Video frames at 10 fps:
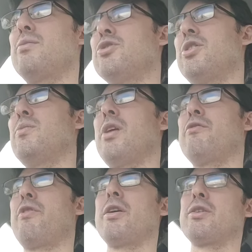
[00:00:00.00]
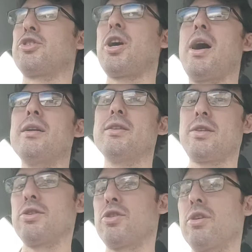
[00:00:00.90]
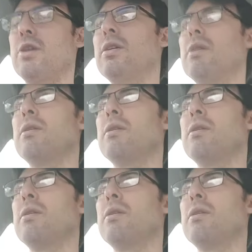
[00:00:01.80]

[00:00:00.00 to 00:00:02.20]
regime without firing a shot, essentially.